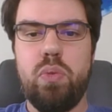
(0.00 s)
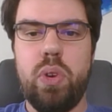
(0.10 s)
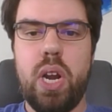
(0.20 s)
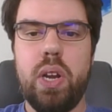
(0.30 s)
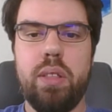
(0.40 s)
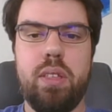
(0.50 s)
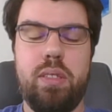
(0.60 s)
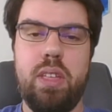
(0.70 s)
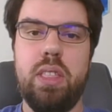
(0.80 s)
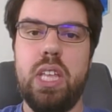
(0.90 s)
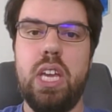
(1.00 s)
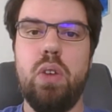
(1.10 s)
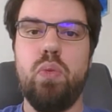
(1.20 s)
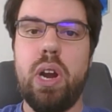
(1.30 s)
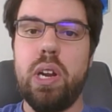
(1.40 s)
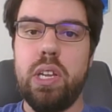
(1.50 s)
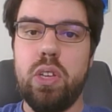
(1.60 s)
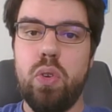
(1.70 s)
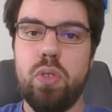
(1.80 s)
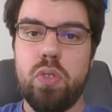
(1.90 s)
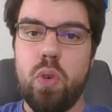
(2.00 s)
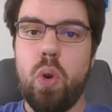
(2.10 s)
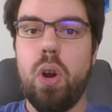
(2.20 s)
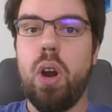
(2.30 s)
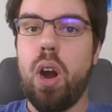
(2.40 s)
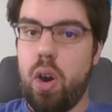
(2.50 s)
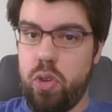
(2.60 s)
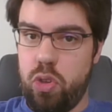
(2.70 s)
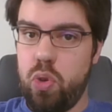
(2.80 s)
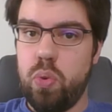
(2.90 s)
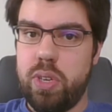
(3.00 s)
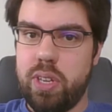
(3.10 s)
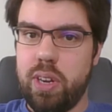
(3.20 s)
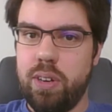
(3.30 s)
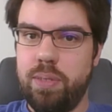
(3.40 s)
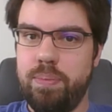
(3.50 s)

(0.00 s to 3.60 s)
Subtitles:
Runerigus is in the rarely used or RU tier.